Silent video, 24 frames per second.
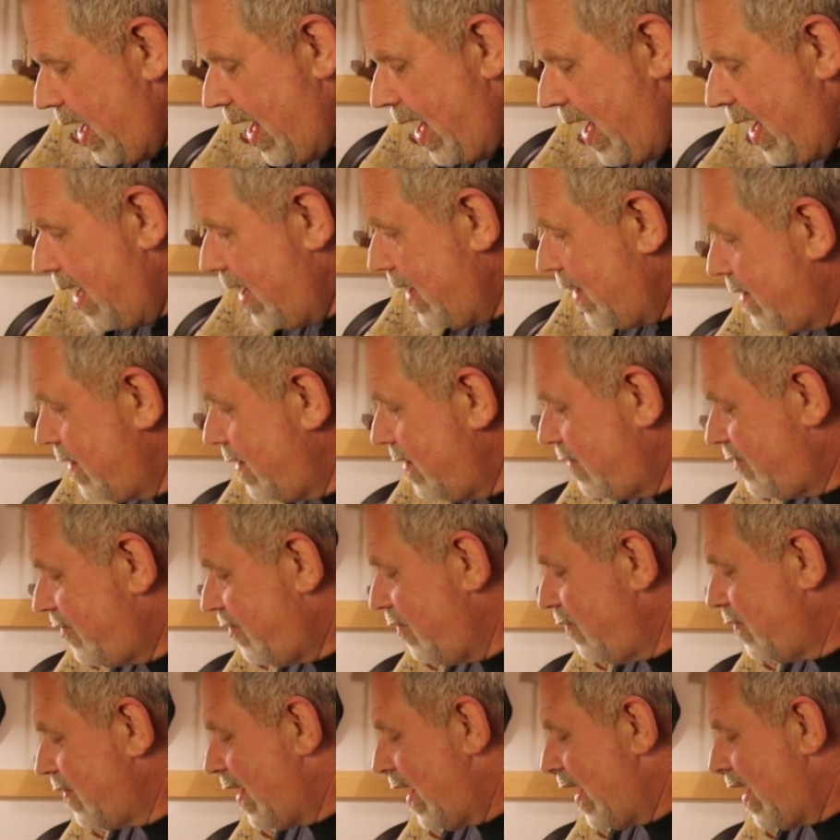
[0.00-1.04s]
And
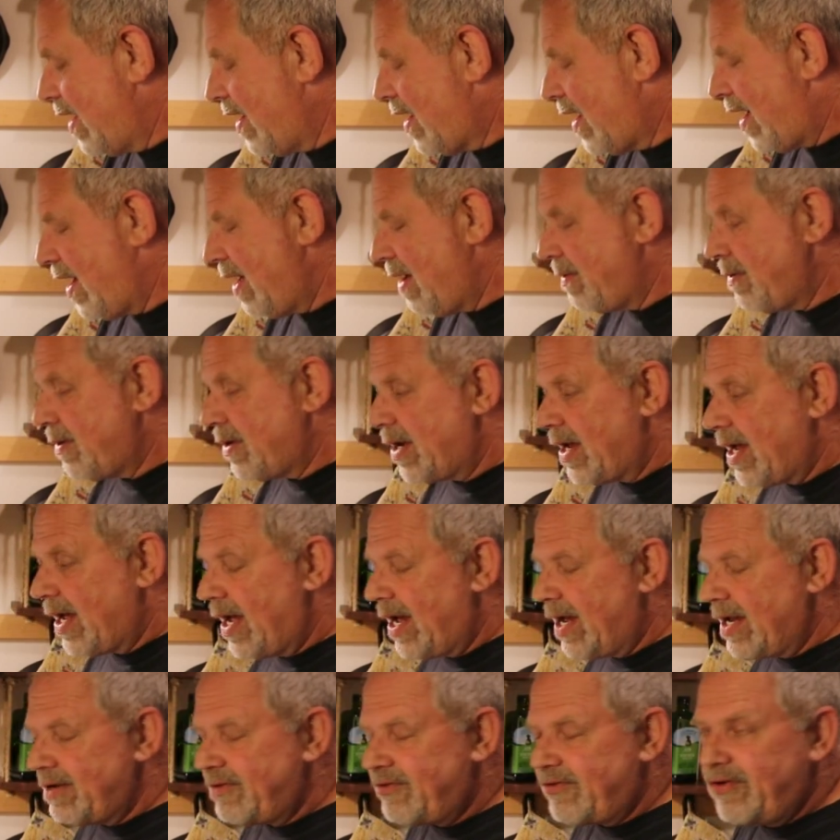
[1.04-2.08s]
to that, I'm going to
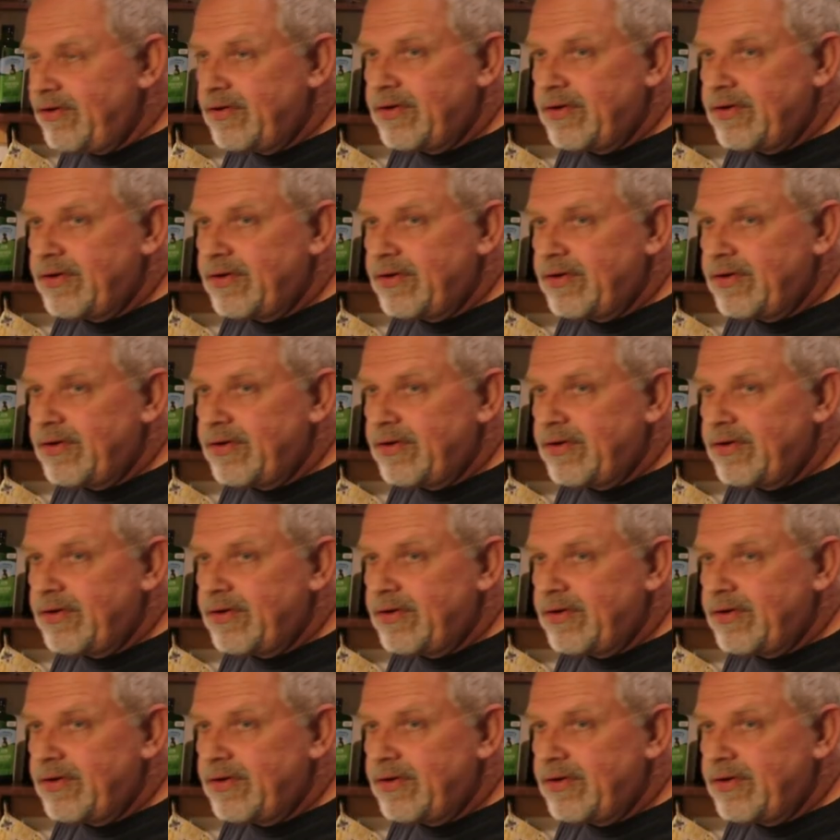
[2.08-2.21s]
add